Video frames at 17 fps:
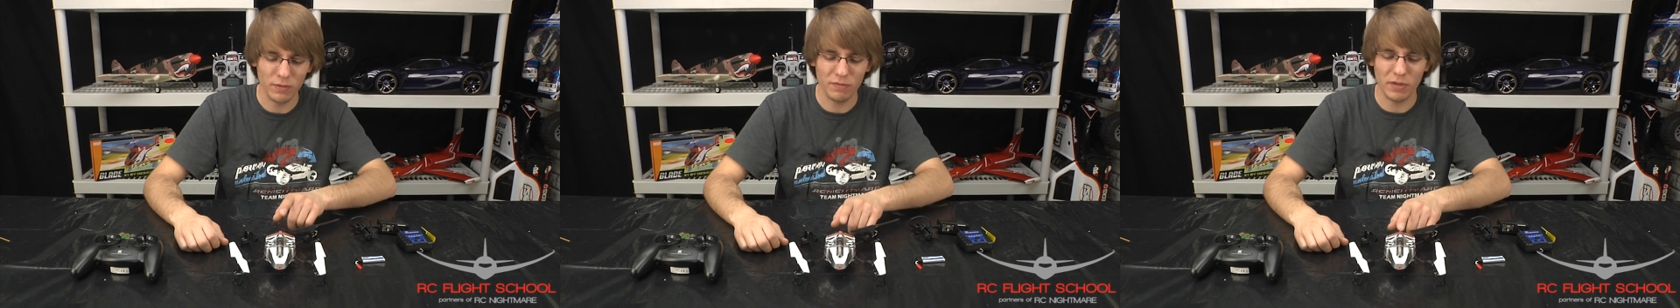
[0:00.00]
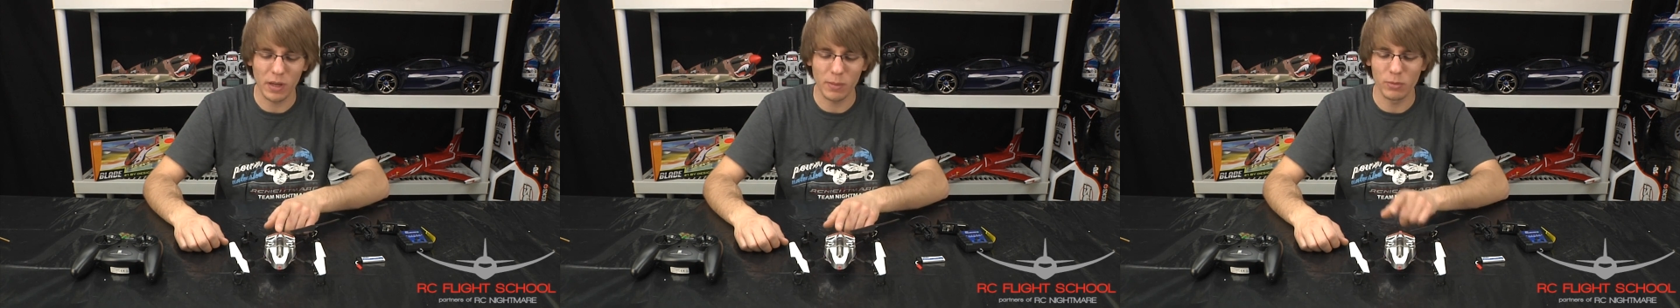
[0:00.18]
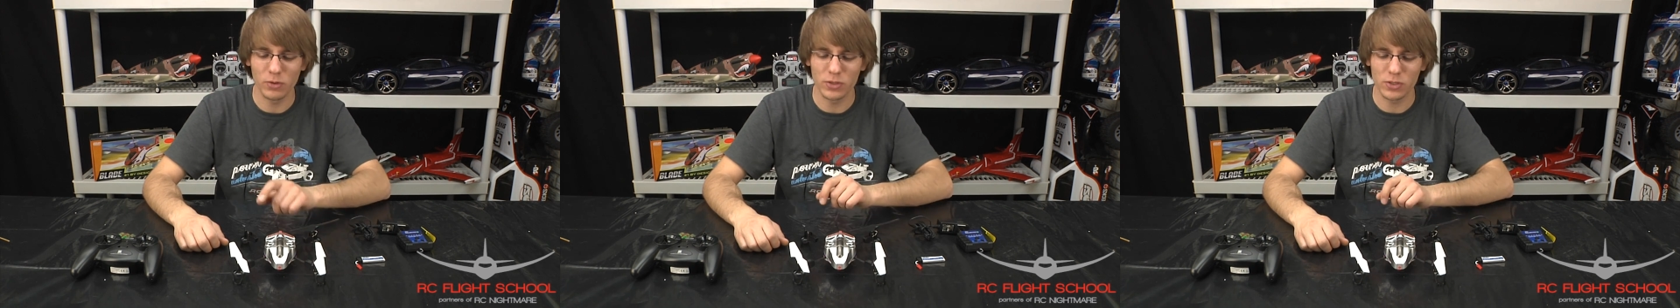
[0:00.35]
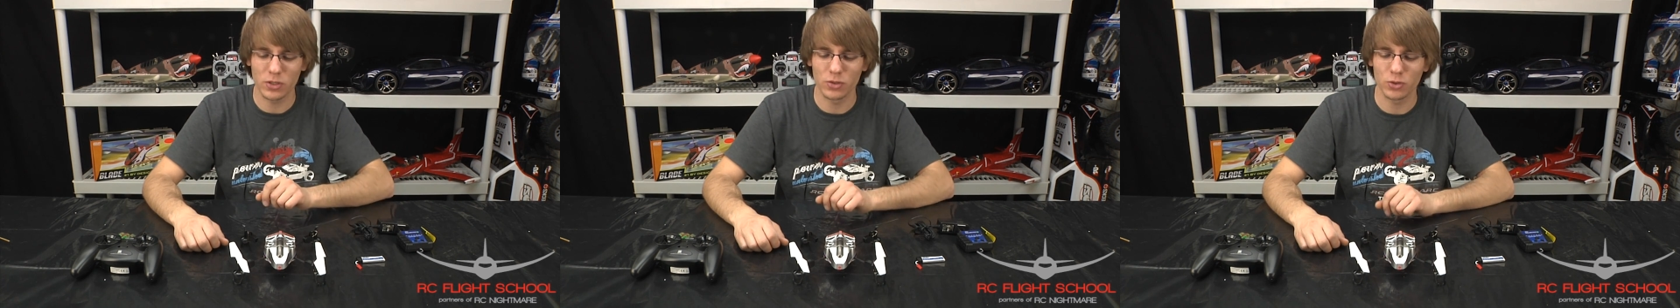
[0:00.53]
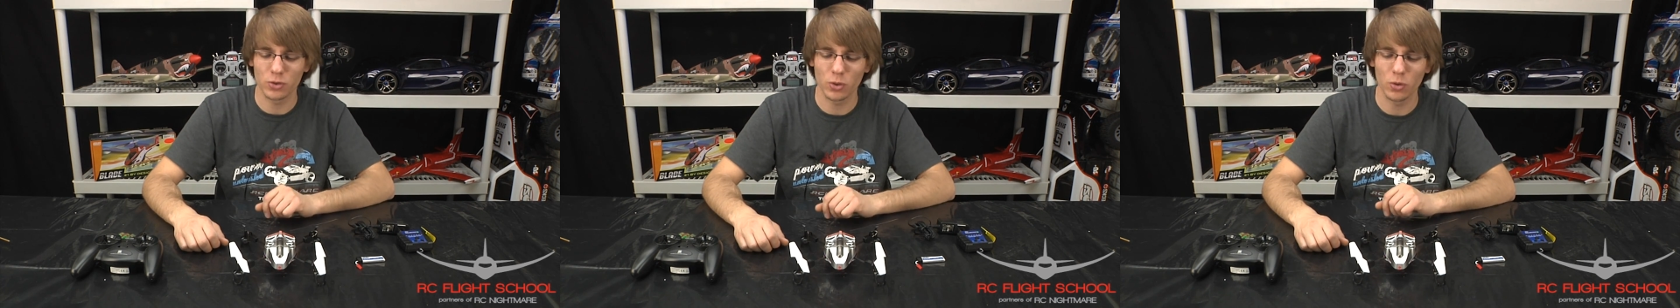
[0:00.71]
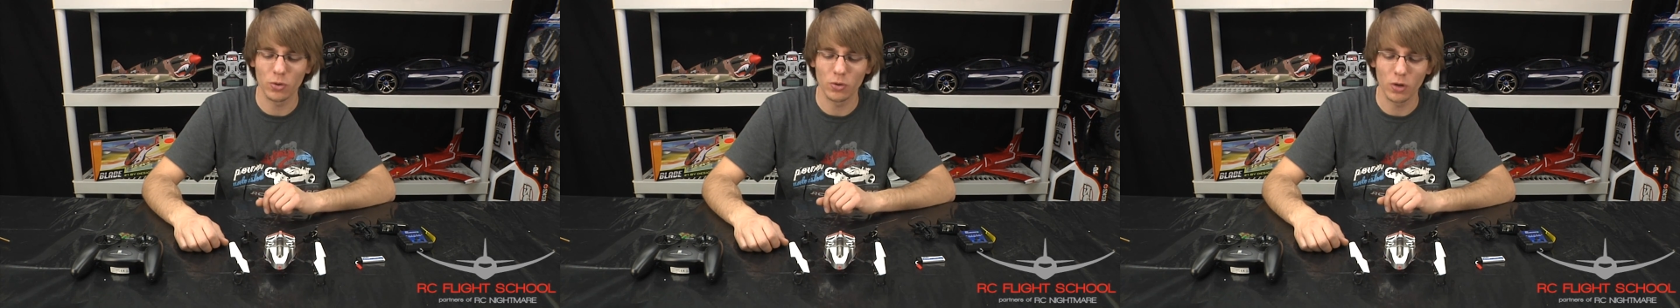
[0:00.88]
fiberless
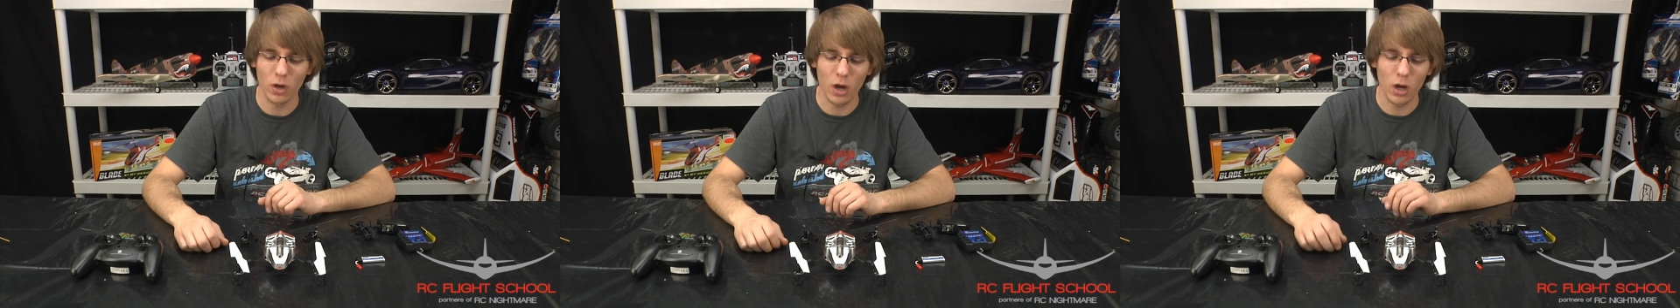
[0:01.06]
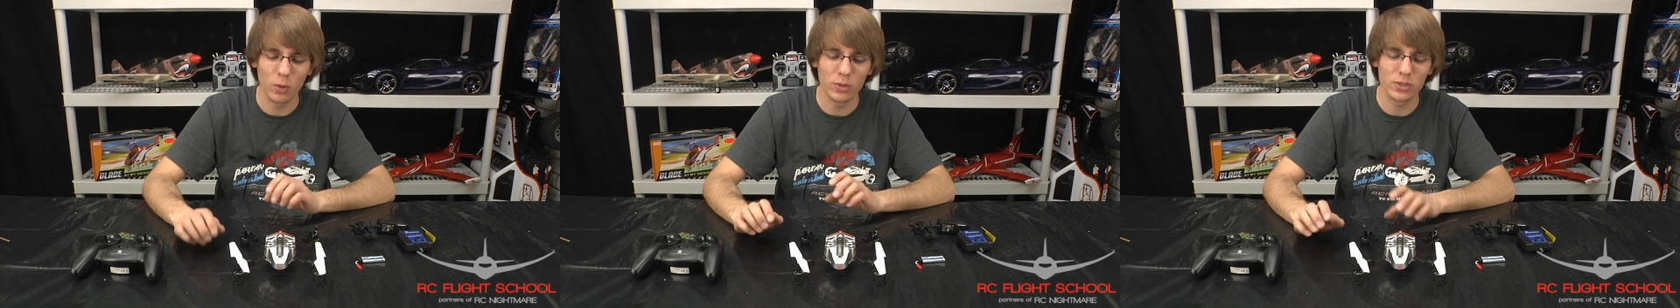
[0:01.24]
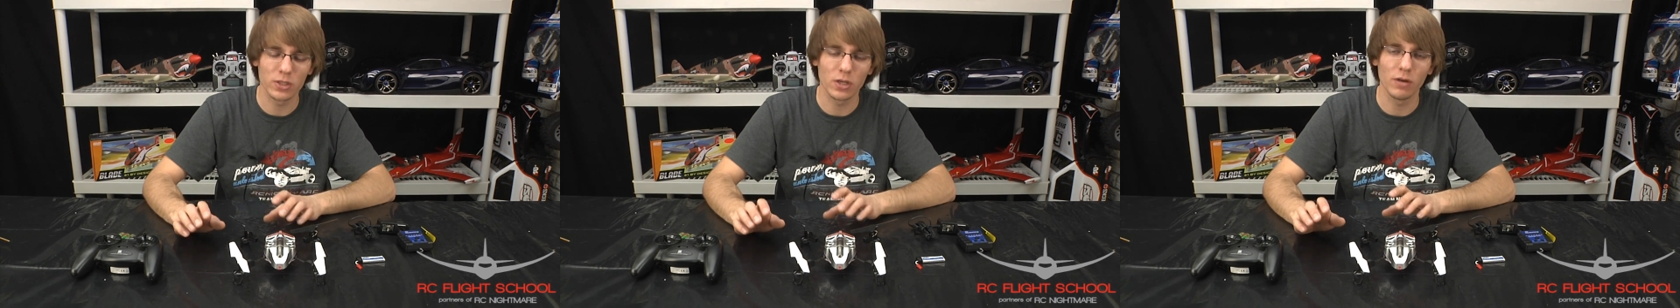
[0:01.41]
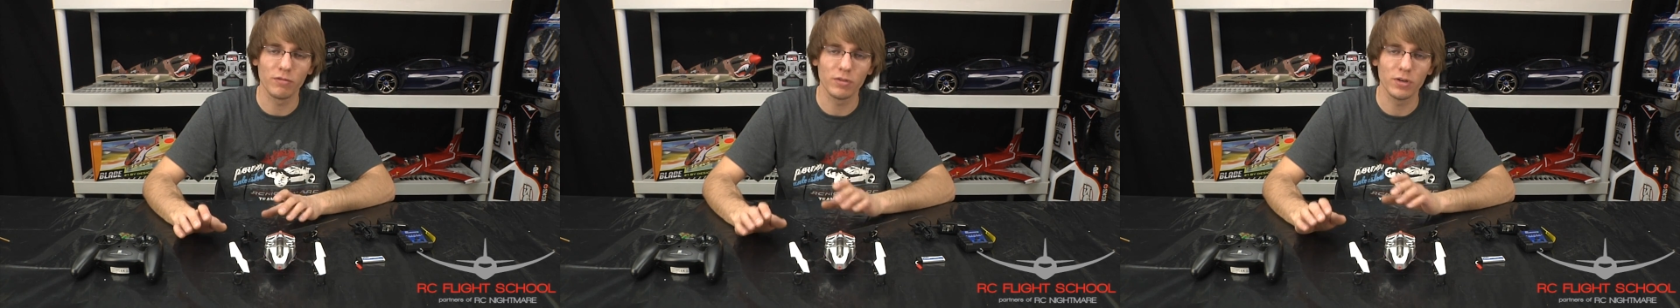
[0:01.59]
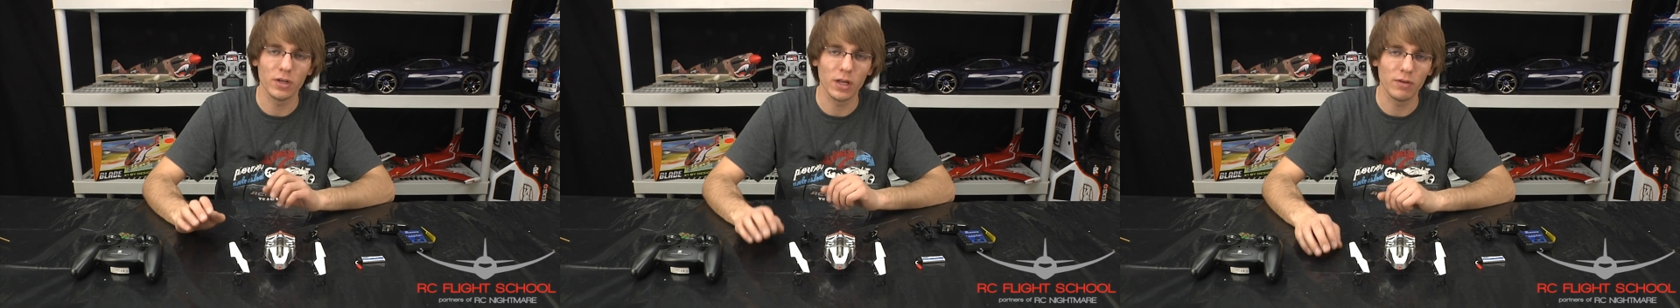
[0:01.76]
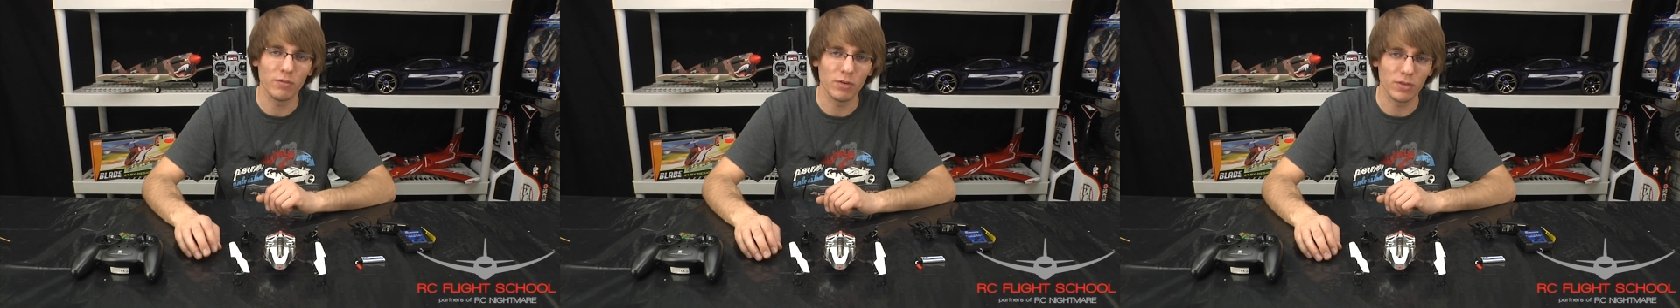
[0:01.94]
controller always
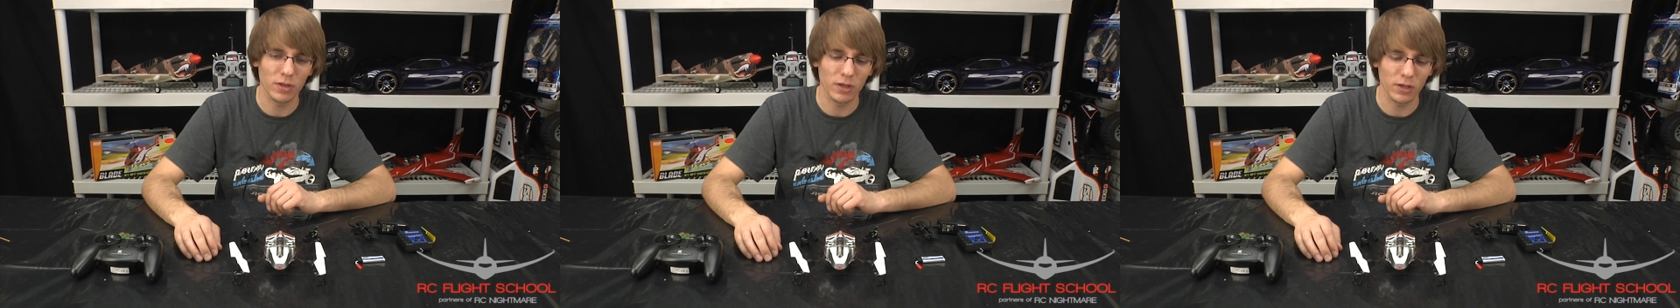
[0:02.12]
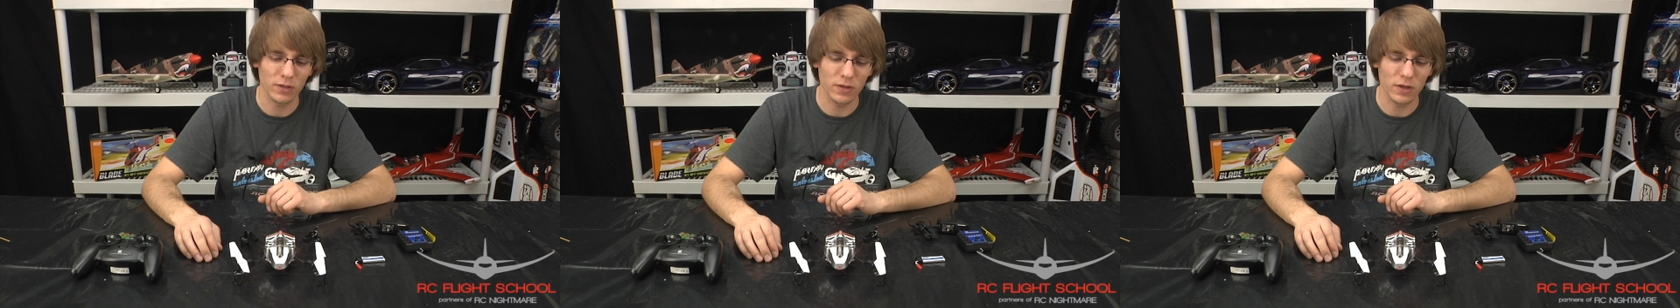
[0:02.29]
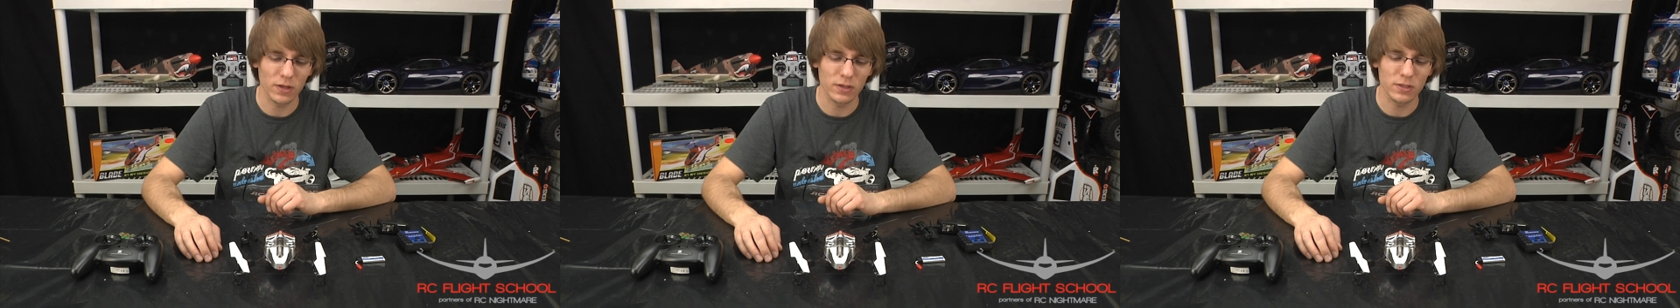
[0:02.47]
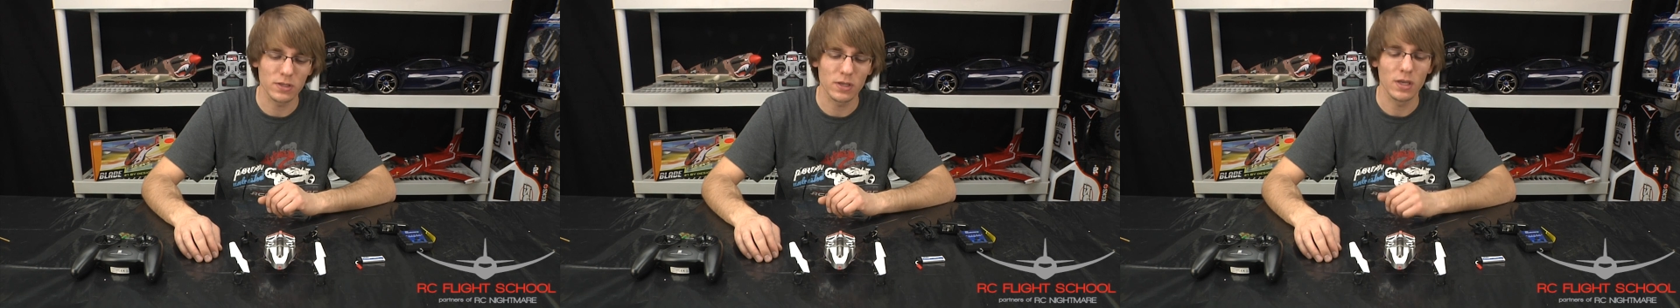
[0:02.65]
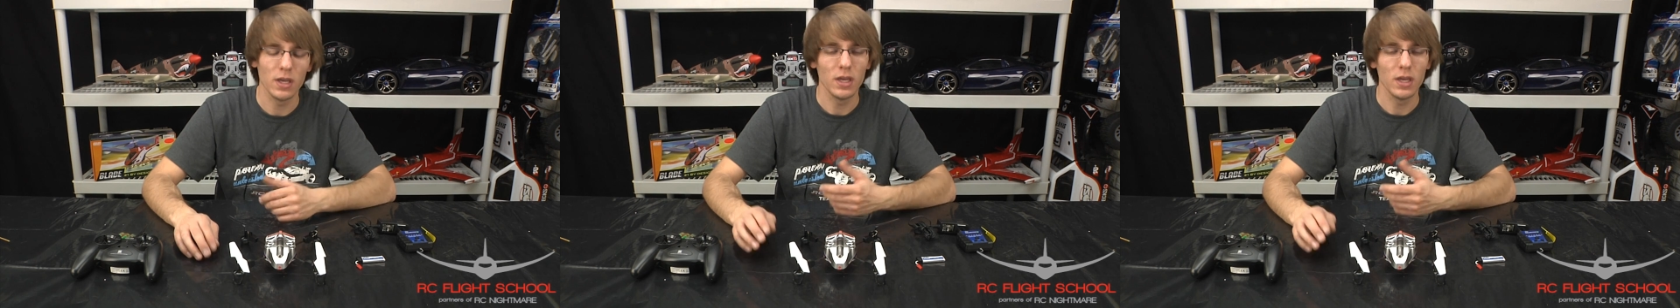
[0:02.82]
governing everything it does,